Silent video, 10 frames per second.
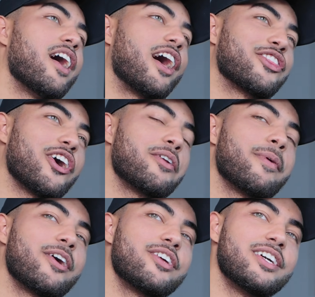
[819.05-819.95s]
I thought
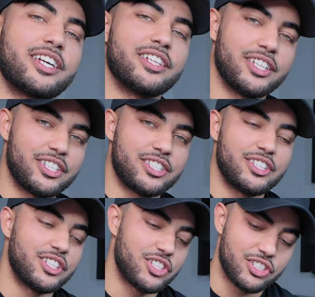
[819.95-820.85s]
about it.
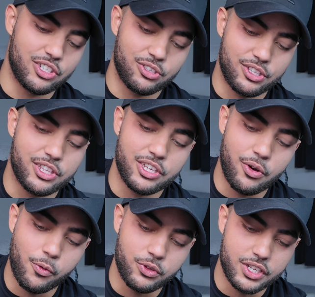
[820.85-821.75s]
Listen, this is literally the
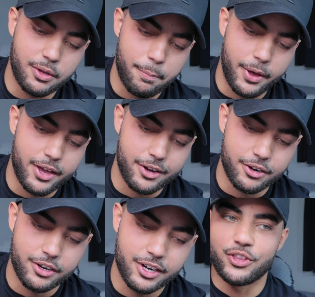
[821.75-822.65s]
only
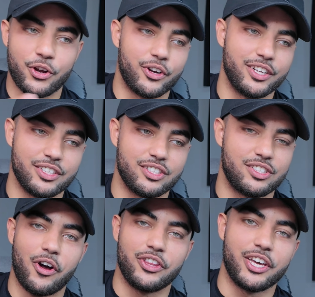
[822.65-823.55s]
pair there is
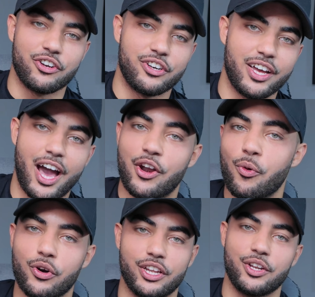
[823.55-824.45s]
on the internet. I
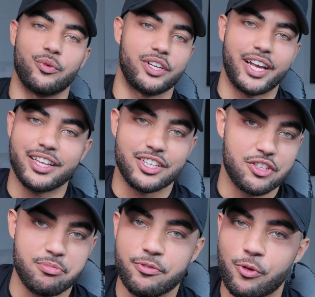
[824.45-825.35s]
don't want anyone to get
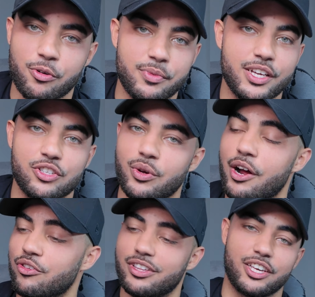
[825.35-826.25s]
these before me, so
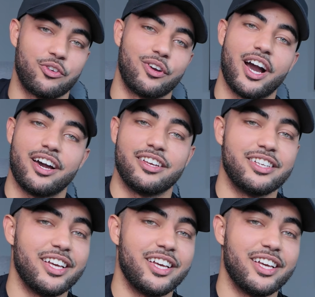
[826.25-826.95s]
I was like, you got it.